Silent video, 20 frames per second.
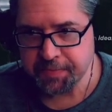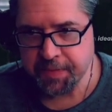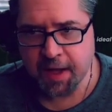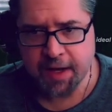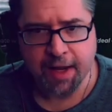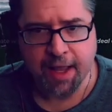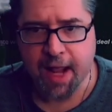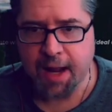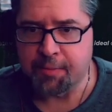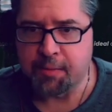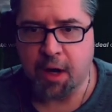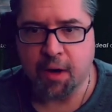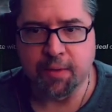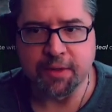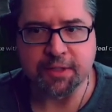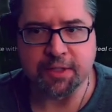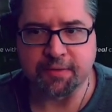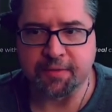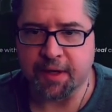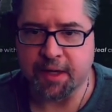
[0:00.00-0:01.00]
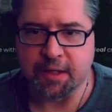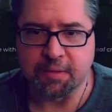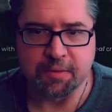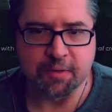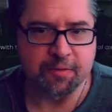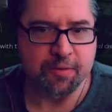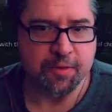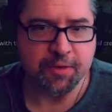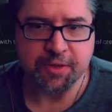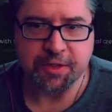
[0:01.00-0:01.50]
And again, I'm always
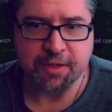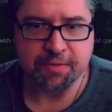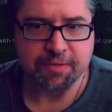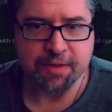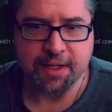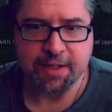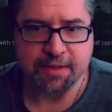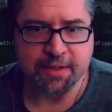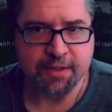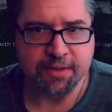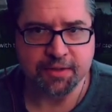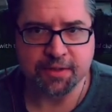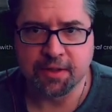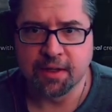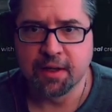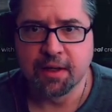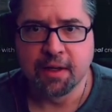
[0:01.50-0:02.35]
available for stuff like this,